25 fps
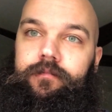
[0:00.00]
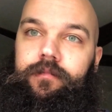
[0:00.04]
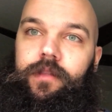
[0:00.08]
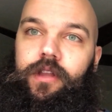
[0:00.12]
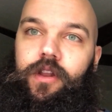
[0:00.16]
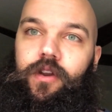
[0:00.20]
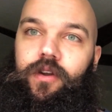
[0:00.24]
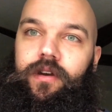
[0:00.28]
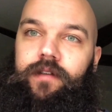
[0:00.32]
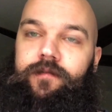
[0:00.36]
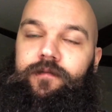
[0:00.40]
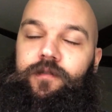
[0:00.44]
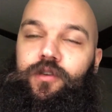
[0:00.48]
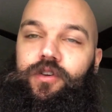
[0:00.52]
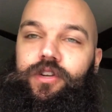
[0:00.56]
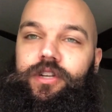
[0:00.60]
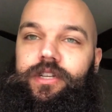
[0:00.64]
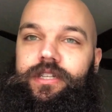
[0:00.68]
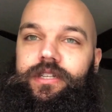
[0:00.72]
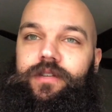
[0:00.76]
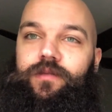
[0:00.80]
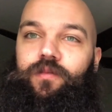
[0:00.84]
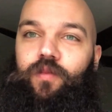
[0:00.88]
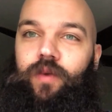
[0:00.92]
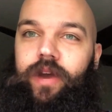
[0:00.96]
you know, if you
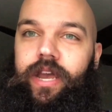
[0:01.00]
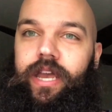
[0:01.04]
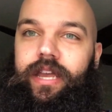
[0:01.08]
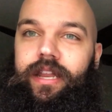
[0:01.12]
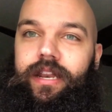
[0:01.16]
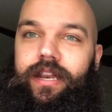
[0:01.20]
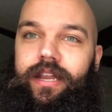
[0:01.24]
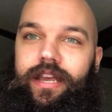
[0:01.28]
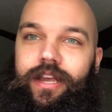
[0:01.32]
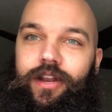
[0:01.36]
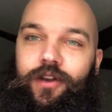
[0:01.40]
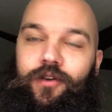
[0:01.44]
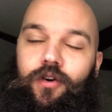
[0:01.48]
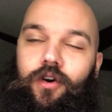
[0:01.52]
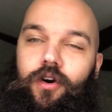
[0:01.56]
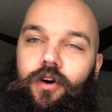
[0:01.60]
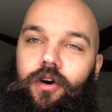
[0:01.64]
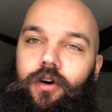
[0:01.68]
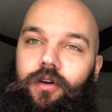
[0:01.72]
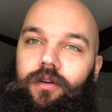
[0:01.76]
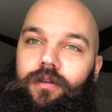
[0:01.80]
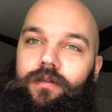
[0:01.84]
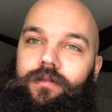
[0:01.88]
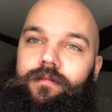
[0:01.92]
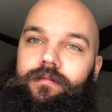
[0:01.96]
just wait,
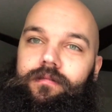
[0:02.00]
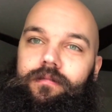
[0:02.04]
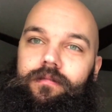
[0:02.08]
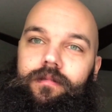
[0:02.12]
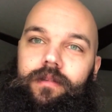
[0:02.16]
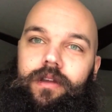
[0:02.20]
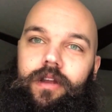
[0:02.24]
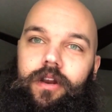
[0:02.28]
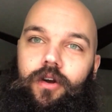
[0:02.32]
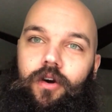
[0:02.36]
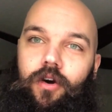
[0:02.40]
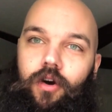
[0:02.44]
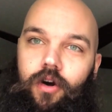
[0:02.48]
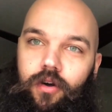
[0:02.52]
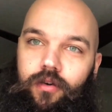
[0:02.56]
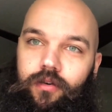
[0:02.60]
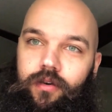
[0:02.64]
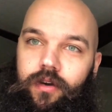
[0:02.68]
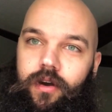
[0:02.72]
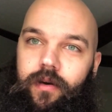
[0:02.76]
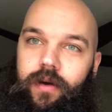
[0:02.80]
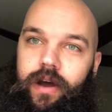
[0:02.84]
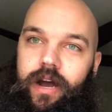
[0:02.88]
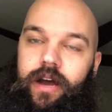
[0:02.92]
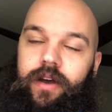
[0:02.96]
it'll all
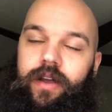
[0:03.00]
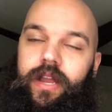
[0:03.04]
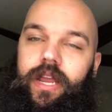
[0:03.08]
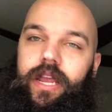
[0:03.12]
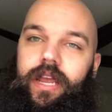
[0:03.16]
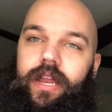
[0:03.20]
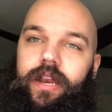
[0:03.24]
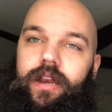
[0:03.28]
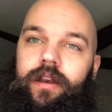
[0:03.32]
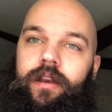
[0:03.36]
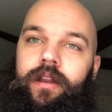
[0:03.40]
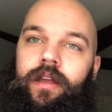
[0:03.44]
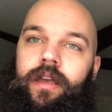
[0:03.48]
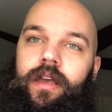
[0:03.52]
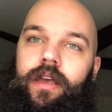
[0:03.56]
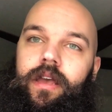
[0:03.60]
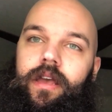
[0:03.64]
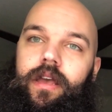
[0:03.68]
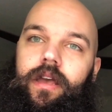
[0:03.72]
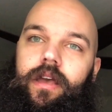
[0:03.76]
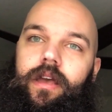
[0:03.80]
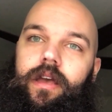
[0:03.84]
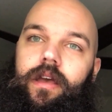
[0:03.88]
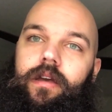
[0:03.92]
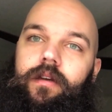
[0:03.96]
grow out. And
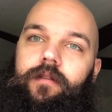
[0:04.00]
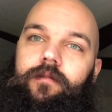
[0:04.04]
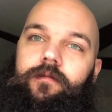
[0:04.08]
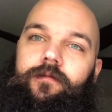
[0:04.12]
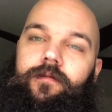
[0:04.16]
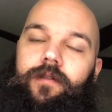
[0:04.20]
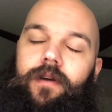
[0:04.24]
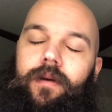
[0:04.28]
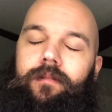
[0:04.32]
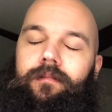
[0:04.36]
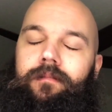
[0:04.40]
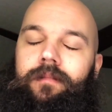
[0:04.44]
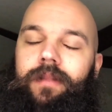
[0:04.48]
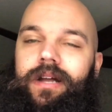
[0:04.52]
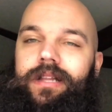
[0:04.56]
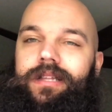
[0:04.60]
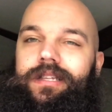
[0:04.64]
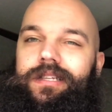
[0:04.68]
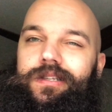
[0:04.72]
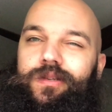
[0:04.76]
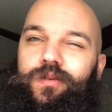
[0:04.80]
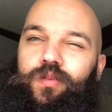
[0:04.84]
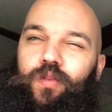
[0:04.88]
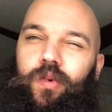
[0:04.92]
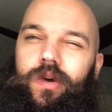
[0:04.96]
from
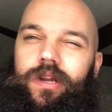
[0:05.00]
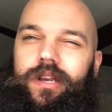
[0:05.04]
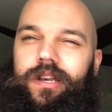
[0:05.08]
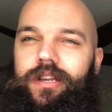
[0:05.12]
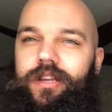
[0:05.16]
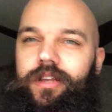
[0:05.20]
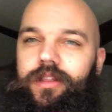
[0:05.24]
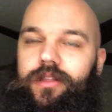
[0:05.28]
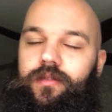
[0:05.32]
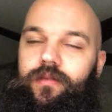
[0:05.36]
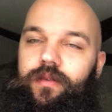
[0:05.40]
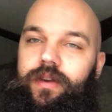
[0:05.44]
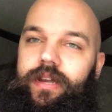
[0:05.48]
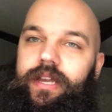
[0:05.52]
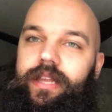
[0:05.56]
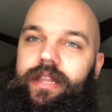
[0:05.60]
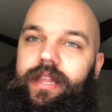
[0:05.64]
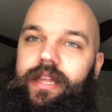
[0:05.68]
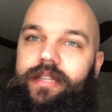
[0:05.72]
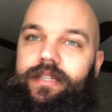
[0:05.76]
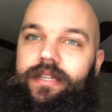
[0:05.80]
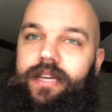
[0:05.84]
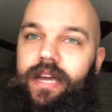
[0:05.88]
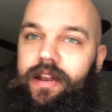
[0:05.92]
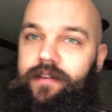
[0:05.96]
months 1 to 3,
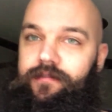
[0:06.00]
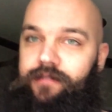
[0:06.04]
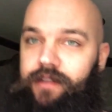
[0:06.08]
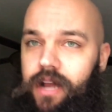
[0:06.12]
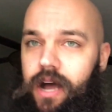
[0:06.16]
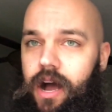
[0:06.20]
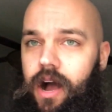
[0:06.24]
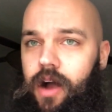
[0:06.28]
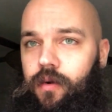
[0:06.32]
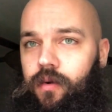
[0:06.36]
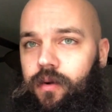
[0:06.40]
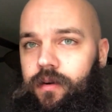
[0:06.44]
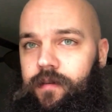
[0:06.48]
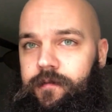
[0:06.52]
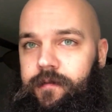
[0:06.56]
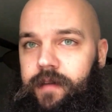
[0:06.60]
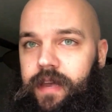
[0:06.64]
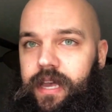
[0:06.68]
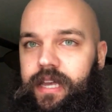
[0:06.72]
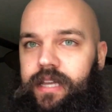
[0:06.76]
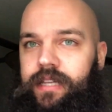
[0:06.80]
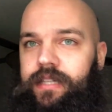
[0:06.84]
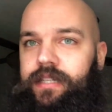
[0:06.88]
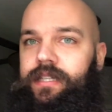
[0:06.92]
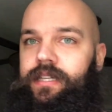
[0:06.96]
that's kind of an awkward
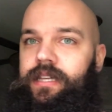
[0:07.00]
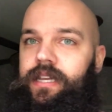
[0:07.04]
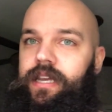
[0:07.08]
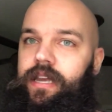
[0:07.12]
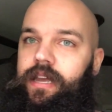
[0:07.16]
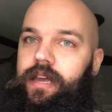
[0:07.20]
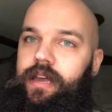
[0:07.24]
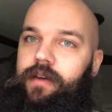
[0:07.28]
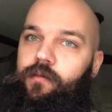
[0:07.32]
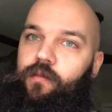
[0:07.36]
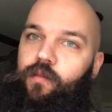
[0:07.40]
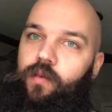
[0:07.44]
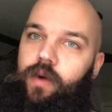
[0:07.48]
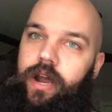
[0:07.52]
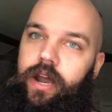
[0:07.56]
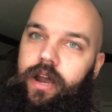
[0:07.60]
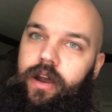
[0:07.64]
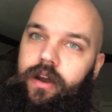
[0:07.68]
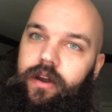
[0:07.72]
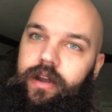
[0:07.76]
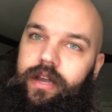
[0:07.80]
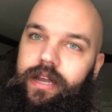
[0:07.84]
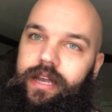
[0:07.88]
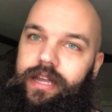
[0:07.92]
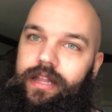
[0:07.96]
phase
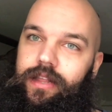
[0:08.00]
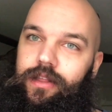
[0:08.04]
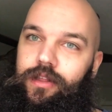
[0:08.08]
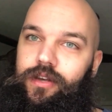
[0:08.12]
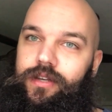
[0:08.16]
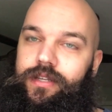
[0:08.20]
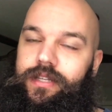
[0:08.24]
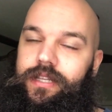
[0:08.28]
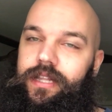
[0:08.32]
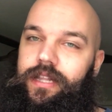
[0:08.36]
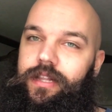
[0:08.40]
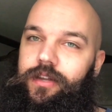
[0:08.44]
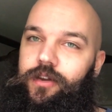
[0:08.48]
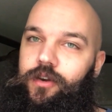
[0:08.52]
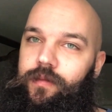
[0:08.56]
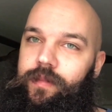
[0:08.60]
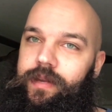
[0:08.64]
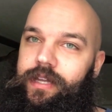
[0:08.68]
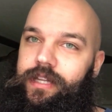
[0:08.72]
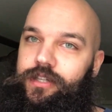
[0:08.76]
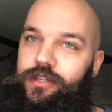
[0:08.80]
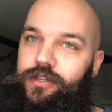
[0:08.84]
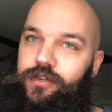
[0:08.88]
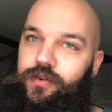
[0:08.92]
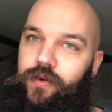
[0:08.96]
where it looks a little
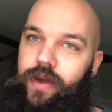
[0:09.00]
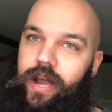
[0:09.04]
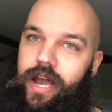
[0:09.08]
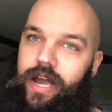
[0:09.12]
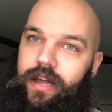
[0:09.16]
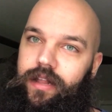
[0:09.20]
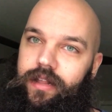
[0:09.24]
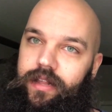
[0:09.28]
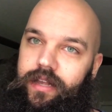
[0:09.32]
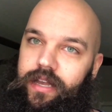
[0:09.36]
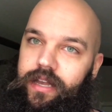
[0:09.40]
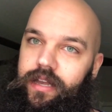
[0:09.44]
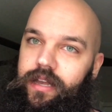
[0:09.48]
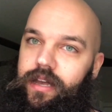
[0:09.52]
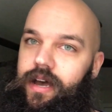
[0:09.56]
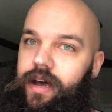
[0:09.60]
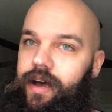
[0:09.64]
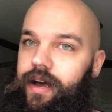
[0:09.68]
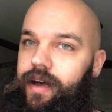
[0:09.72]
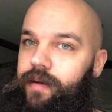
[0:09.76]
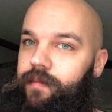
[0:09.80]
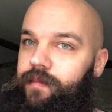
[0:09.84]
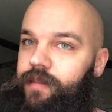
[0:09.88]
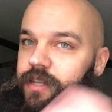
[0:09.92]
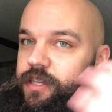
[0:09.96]
bit scraggly.
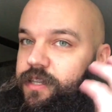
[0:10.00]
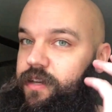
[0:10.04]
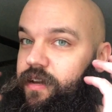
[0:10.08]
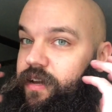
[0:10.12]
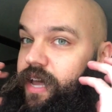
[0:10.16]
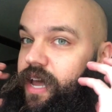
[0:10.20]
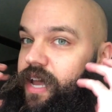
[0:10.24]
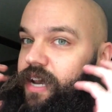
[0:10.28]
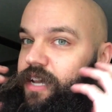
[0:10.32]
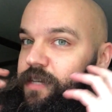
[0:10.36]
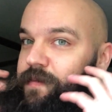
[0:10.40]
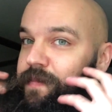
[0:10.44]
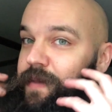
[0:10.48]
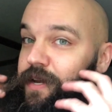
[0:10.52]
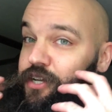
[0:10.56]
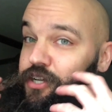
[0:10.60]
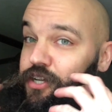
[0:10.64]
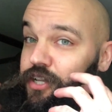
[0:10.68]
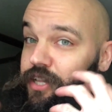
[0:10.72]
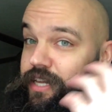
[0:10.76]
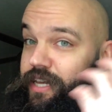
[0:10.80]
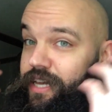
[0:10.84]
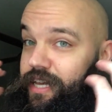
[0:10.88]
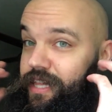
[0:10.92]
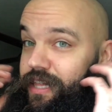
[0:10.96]
Again,
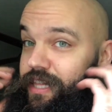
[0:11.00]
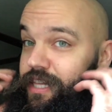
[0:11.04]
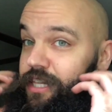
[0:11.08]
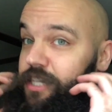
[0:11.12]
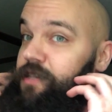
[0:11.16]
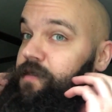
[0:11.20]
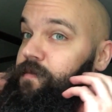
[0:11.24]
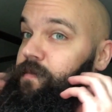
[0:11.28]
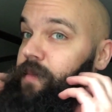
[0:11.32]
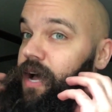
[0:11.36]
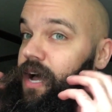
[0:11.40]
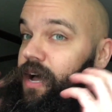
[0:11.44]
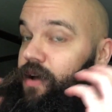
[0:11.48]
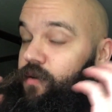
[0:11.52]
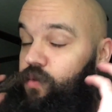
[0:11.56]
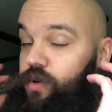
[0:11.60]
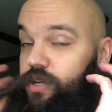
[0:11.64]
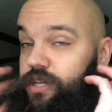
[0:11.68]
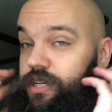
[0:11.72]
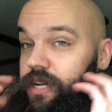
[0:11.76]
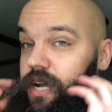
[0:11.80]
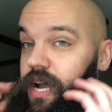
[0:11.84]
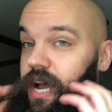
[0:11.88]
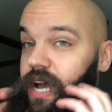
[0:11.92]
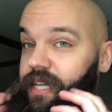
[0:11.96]
especially in this spot,
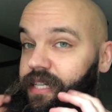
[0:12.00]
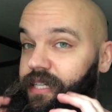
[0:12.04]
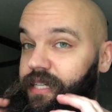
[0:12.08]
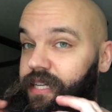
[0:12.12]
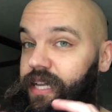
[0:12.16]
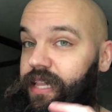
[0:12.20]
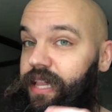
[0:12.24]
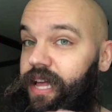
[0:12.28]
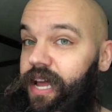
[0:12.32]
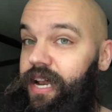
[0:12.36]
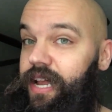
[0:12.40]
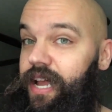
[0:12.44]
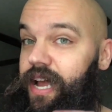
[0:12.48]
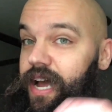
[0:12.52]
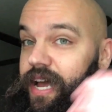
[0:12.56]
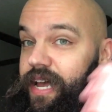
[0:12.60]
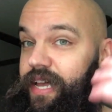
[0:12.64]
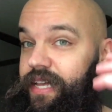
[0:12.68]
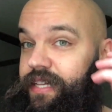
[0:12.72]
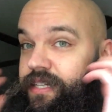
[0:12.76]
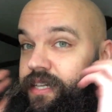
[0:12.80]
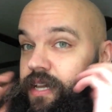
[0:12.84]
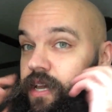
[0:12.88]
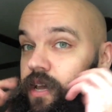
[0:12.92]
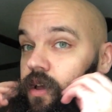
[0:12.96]
which I see a lot of
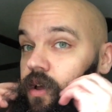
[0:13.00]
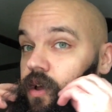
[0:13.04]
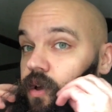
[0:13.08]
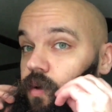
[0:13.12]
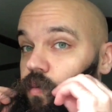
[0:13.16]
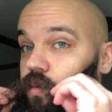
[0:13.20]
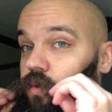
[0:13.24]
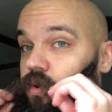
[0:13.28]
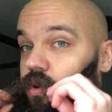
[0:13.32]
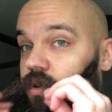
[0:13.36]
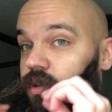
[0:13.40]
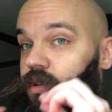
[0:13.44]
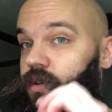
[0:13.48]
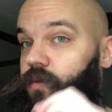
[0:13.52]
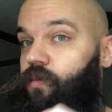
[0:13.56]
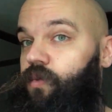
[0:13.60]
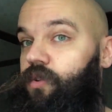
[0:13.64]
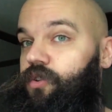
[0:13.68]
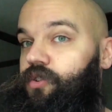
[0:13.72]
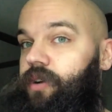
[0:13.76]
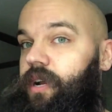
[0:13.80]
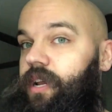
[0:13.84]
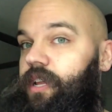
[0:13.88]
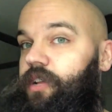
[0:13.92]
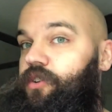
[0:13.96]
guys will
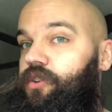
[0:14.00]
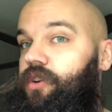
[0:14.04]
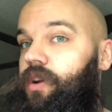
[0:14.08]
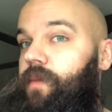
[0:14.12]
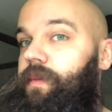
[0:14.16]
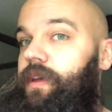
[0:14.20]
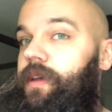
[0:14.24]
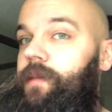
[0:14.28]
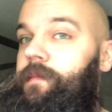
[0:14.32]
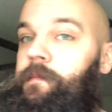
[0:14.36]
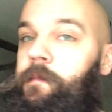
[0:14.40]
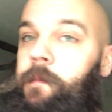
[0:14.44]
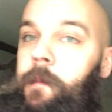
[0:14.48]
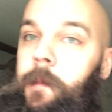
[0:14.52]
try to trim it,